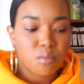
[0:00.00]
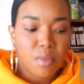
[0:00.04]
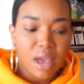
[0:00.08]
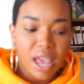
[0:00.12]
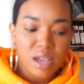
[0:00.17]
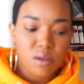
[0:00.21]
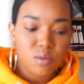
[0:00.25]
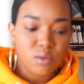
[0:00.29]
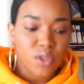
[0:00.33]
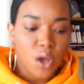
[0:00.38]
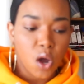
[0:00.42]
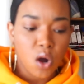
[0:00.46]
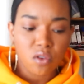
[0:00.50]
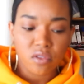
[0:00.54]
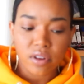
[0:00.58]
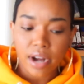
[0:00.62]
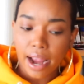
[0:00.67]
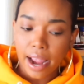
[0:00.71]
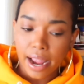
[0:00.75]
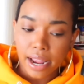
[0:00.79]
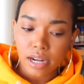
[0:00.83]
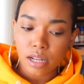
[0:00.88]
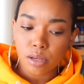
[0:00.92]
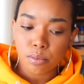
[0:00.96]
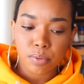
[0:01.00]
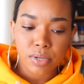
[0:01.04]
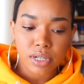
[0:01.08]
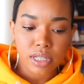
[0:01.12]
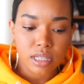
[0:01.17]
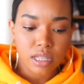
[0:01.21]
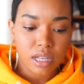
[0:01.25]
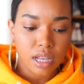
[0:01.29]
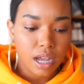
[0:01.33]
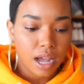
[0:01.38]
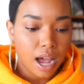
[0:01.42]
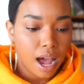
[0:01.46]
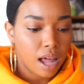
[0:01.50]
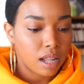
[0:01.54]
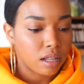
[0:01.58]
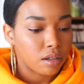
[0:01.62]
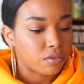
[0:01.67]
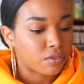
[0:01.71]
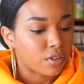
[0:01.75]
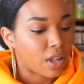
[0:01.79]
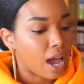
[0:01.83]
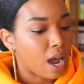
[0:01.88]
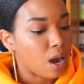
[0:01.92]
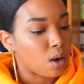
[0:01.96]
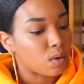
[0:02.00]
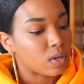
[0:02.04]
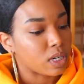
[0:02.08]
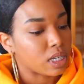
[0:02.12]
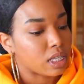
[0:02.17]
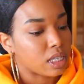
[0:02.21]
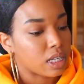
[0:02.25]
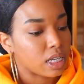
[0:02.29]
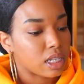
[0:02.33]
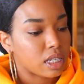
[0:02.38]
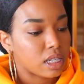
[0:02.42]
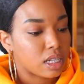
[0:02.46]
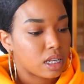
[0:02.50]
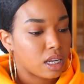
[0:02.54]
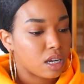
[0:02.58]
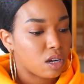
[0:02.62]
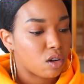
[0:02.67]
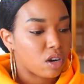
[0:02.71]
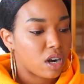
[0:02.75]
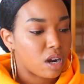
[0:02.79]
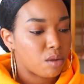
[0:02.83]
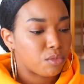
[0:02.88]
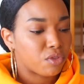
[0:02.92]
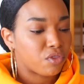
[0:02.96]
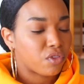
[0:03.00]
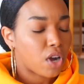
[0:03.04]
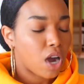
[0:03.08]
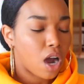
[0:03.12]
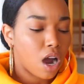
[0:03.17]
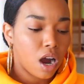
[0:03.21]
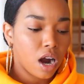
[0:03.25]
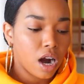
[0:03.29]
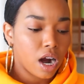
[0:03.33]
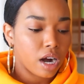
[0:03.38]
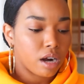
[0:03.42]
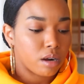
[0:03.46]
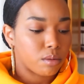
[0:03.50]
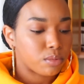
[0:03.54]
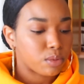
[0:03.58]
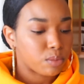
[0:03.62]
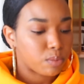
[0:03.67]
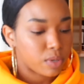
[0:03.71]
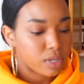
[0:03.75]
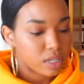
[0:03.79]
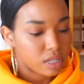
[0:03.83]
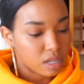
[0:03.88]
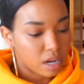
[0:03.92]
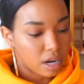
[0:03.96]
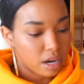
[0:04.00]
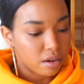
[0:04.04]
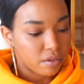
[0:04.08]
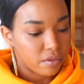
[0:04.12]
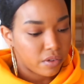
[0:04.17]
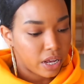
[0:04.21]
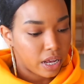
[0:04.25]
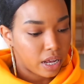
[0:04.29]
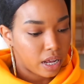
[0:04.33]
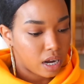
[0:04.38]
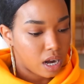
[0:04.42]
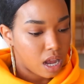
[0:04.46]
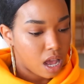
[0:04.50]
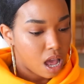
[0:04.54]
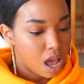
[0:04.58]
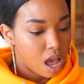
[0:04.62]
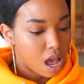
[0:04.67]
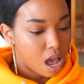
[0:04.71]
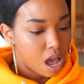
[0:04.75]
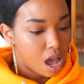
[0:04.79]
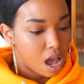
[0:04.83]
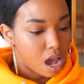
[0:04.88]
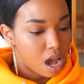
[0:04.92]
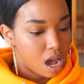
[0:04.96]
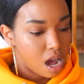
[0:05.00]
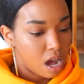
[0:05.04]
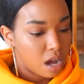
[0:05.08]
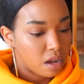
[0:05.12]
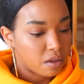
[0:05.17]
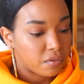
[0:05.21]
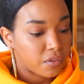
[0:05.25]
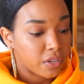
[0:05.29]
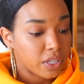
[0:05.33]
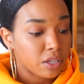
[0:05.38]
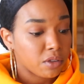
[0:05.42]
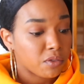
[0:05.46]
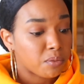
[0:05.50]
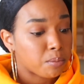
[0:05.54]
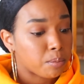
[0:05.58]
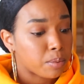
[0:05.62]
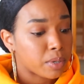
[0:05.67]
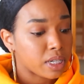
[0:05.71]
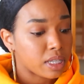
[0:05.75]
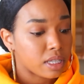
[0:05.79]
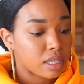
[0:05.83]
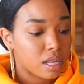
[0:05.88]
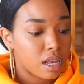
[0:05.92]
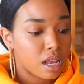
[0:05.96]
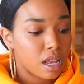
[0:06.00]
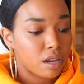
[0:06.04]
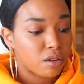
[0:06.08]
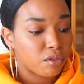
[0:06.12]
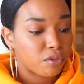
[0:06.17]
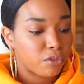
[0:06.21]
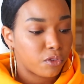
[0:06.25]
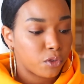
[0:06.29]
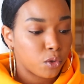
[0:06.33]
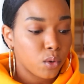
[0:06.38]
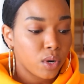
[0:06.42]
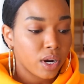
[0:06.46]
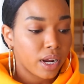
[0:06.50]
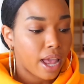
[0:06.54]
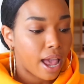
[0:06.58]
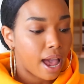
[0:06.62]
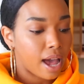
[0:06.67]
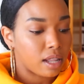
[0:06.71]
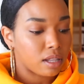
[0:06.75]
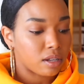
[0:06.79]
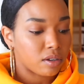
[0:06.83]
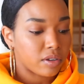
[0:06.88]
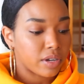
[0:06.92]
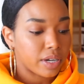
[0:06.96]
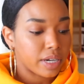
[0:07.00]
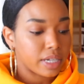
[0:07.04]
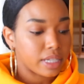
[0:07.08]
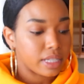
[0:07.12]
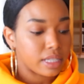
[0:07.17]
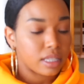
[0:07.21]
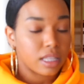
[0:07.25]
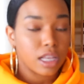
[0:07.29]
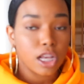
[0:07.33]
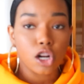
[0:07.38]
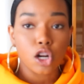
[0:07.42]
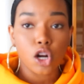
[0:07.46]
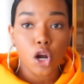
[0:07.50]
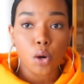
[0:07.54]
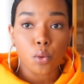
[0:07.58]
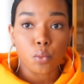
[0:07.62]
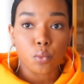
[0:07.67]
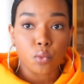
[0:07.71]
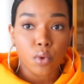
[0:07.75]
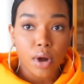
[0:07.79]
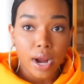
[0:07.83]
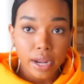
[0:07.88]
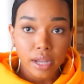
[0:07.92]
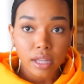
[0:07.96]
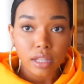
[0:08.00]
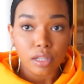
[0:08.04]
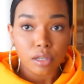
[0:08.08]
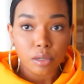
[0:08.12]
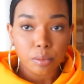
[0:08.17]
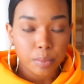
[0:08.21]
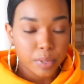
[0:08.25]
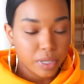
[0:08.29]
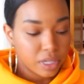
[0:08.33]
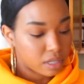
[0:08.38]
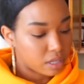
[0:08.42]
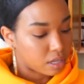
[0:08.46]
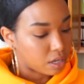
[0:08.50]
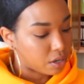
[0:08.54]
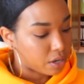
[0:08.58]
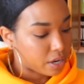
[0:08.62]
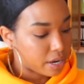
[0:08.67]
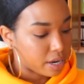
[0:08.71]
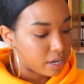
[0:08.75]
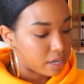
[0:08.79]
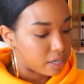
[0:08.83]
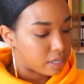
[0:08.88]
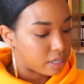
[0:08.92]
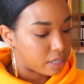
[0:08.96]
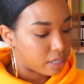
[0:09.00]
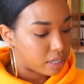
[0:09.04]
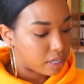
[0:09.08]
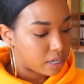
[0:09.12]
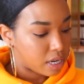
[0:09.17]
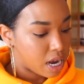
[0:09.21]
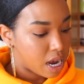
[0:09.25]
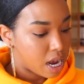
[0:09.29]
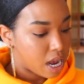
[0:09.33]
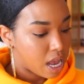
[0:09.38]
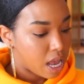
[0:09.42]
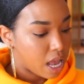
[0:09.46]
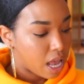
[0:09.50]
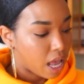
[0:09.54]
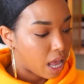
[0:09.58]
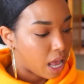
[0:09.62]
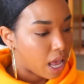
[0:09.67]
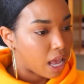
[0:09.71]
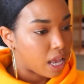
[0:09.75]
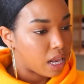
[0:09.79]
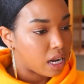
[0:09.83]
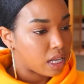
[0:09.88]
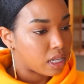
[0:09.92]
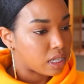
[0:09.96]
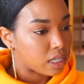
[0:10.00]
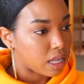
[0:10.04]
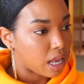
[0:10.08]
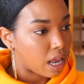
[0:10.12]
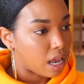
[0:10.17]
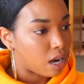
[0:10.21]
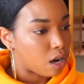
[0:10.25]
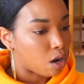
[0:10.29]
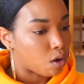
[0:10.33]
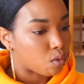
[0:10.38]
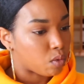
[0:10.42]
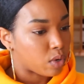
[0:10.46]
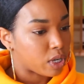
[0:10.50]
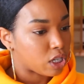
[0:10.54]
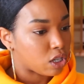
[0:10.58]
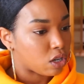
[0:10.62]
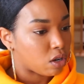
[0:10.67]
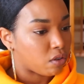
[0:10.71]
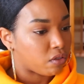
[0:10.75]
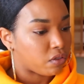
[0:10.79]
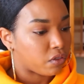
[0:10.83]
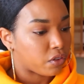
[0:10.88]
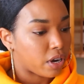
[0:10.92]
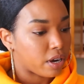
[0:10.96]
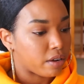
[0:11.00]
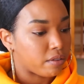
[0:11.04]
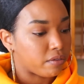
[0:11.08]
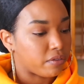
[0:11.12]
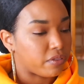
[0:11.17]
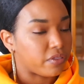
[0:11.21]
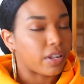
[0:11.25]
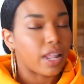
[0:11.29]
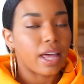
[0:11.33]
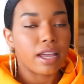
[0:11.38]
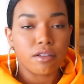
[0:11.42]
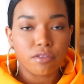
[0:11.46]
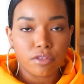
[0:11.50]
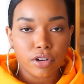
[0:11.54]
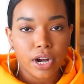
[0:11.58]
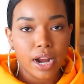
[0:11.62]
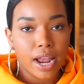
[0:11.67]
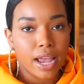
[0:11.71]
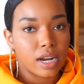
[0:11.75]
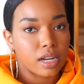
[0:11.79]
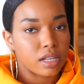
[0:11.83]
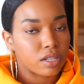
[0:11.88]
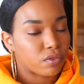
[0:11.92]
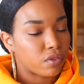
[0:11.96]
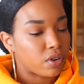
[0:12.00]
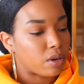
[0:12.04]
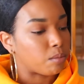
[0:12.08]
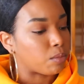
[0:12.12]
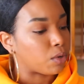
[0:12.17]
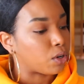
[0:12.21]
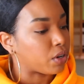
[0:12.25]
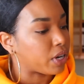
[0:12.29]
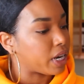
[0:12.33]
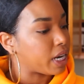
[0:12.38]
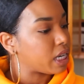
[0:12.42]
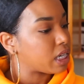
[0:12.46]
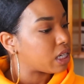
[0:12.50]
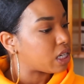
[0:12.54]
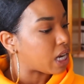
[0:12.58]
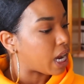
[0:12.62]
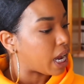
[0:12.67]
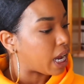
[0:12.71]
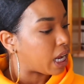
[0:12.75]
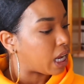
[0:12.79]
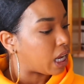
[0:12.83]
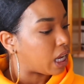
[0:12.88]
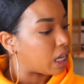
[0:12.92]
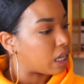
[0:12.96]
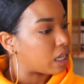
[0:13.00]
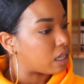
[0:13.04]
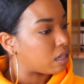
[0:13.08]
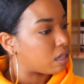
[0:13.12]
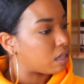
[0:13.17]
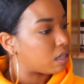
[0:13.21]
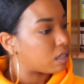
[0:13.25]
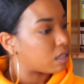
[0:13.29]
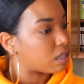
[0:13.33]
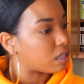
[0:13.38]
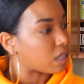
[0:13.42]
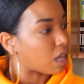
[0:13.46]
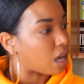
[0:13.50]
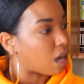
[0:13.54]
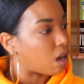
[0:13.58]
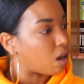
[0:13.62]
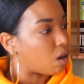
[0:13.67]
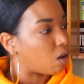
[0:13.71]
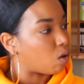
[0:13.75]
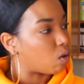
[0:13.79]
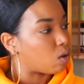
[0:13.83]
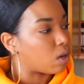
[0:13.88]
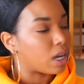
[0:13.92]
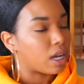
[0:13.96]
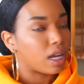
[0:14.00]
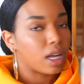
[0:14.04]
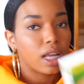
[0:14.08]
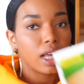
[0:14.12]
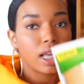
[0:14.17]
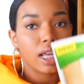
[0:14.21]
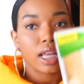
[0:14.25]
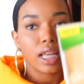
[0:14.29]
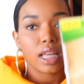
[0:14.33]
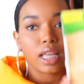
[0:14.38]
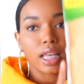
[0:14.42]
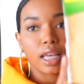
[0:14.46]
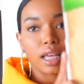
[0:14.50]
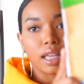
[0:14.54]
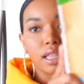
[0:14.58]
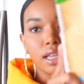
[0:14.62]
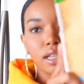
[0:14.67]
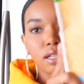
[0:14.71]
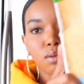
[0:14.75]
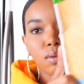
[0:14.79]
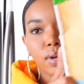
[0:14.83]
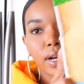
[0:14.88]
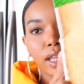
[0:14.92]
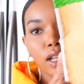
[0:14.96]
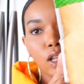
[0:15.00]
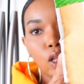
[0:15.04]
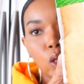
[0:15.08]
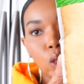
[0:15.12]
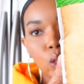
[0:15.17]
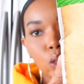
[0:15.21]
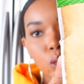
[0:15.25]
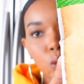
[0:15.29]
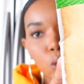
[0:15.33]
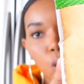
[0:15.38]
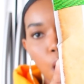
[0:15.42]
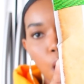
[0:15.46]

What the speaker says: made with over 80% cauliflower, 16 grams of carbs per serving, 50% fewer calories than regular pizza crust. And it's an original flavor, and it's from Green Giant. So yeah, that's what it looks